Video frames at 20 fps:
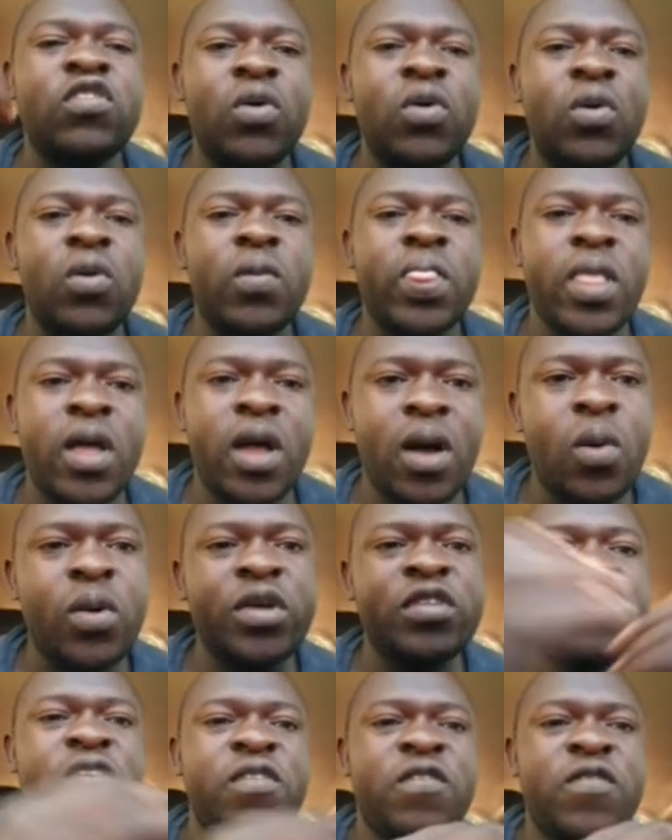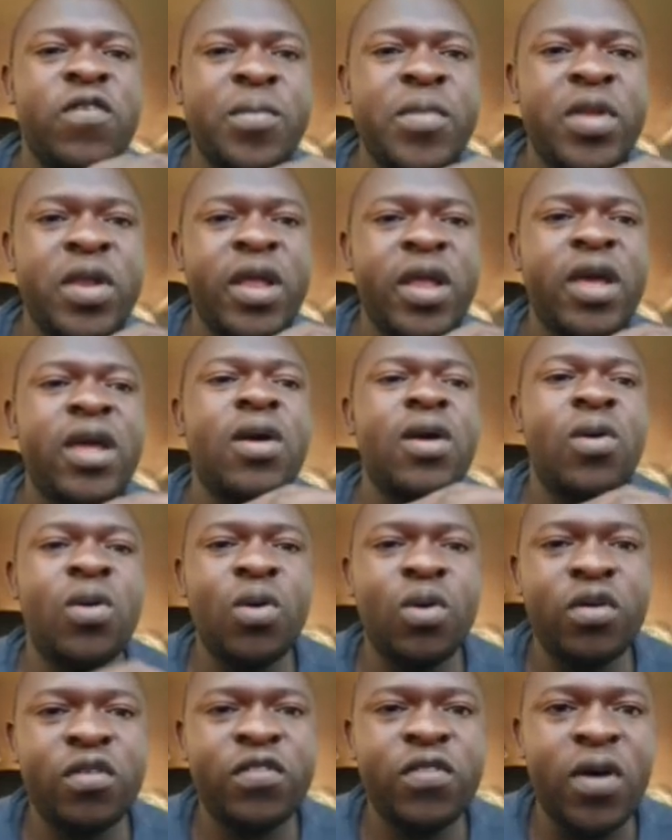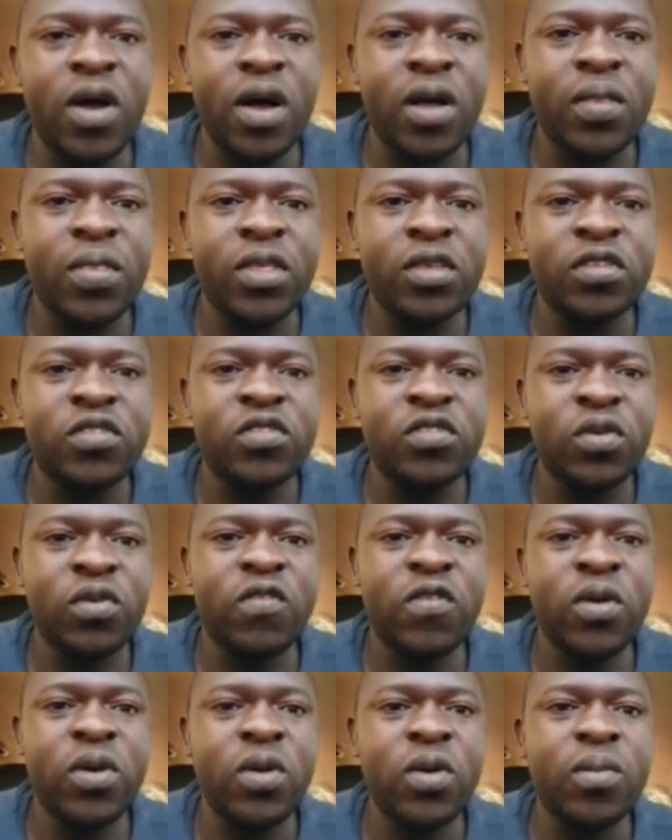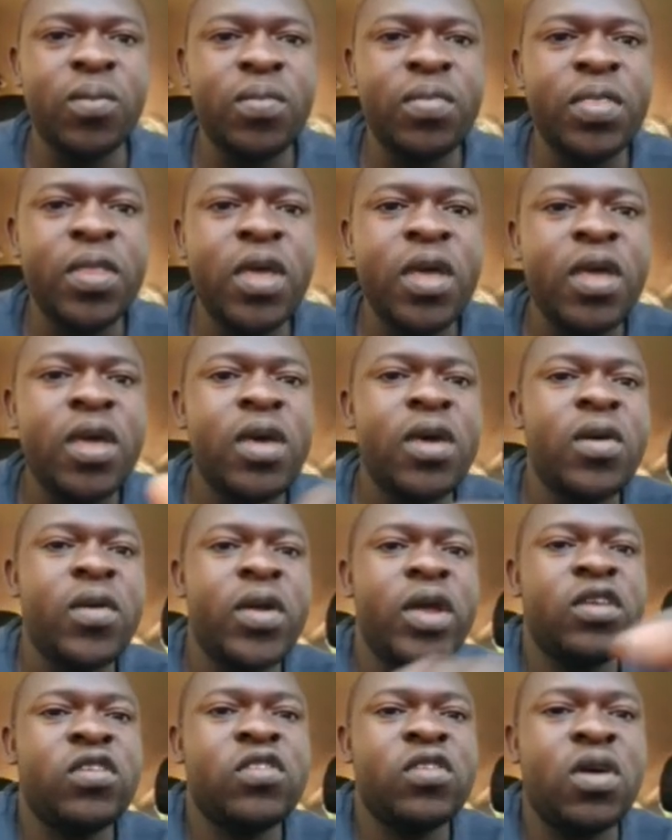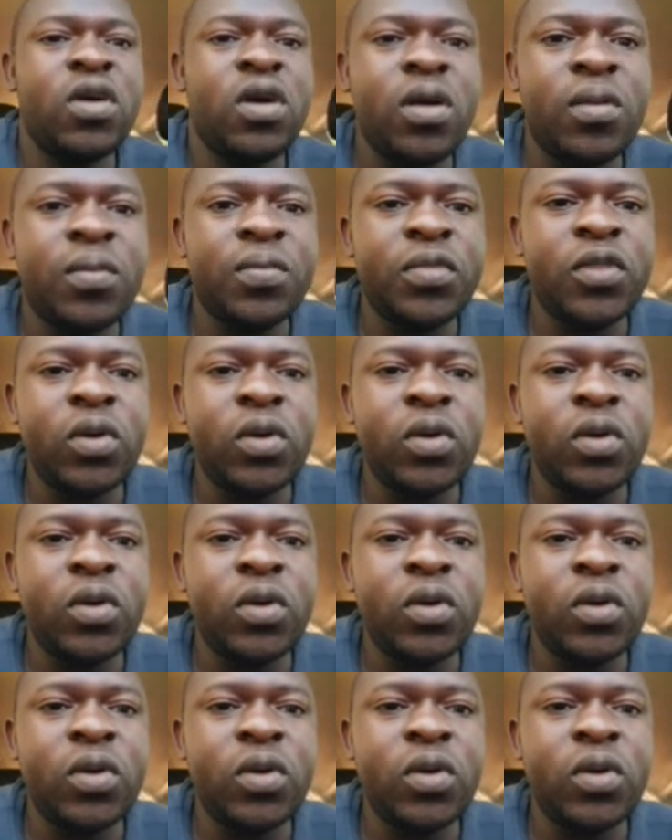So what's the formula of the stroke volume, right?